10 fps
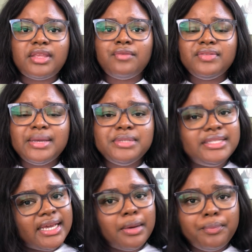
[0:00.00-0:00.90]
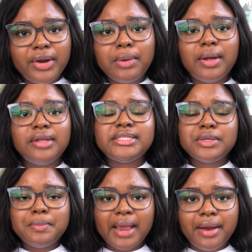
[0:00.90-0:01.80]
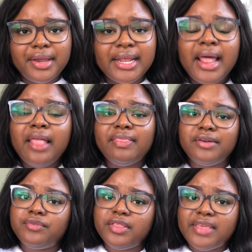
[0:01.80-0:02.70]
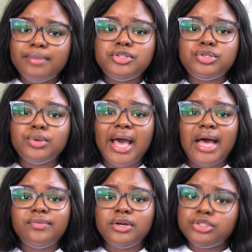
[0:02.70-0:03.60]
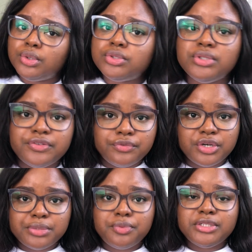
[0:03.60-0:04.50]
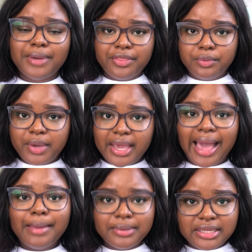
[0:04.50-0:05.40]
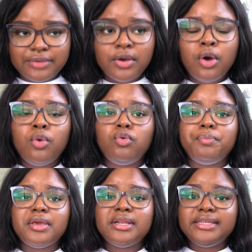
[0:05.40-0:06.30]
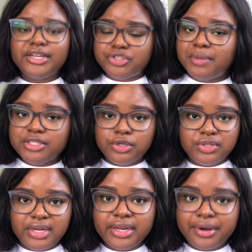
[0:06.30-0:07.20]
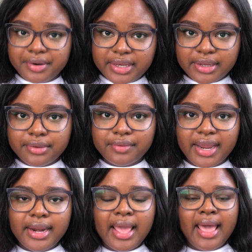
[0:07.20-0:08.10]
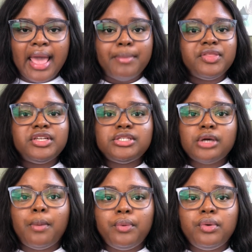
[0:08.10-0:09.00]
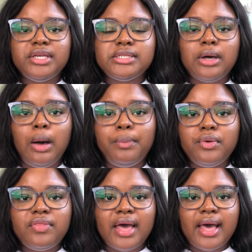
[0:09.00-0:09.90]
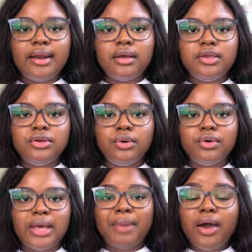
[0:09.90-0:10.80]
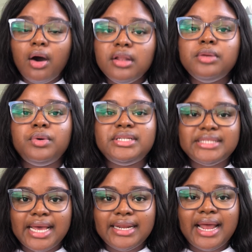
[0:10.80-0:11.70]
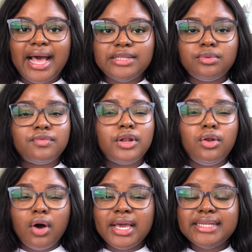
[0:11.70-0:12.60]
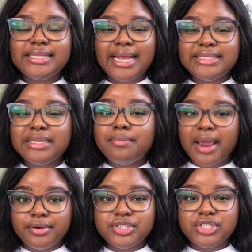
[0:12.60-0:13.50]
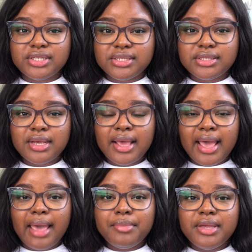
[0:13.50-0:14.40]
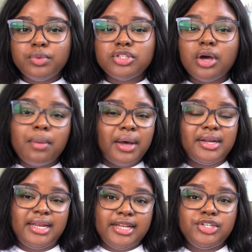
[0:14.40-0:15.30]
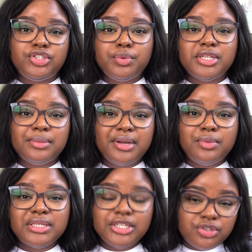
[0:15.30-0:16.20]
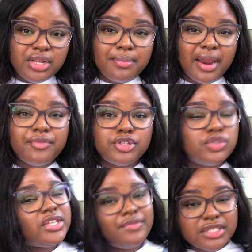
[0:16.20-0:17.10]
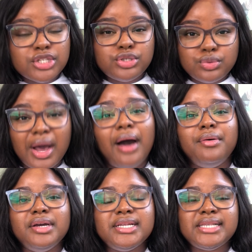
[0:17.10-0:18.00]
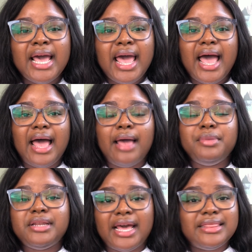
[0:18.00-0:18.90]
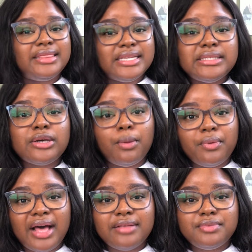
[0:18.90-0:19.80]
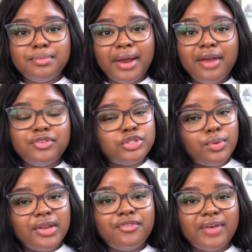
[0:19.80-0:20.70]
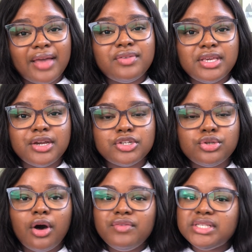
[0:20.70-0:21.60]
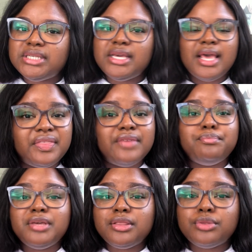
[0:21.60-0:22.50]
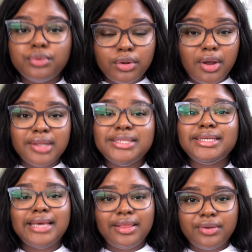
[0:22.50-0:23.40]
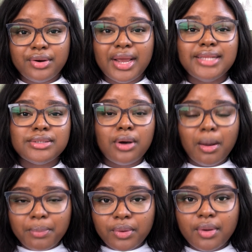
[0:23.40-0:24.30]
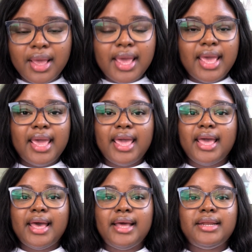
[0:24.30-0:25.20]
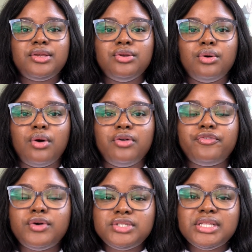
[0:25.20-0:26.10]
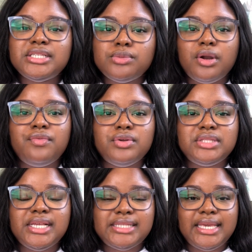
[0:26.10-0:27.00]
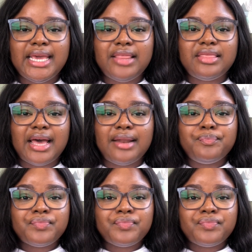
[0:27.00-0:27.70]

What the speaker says: for them to take a break while still married than for them to have a total divorce, which, by the way, I believe will be detrimental to their career, right? This couple is a couple that, by Hollywood standard, has one of the longest lasting marriages. We're talking about an industry where somebody was literally married for 72 hours. And this couple has been married for 25 years. So obviously they've been through a lot together as a couple. And, unfortunately, this is one of those things, again, that